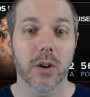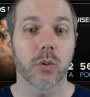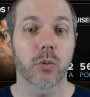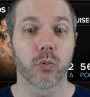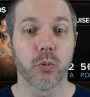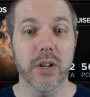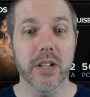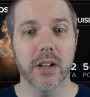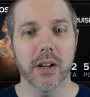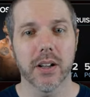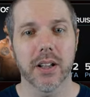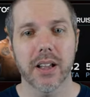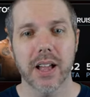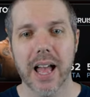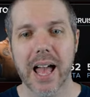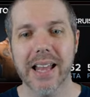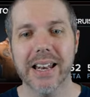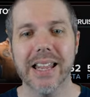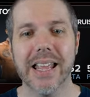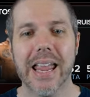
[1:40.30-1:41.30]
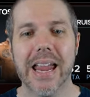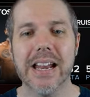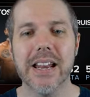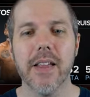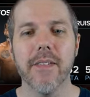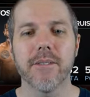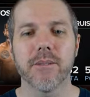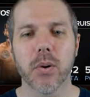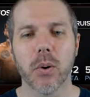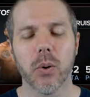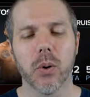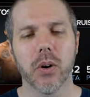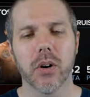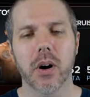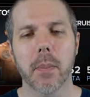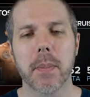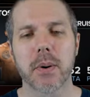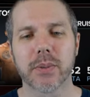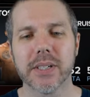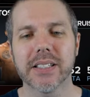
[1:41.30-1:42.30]
Rhea at
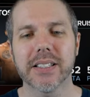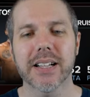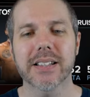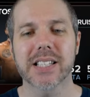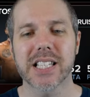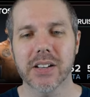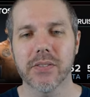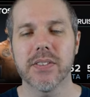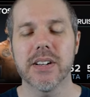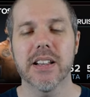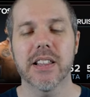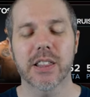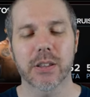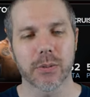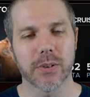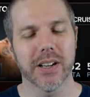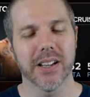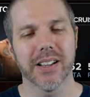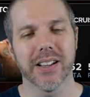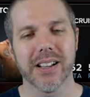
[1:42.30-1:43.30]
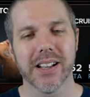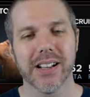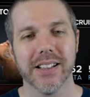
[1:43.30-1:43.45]
eighty-four, Maurice at seventy-three.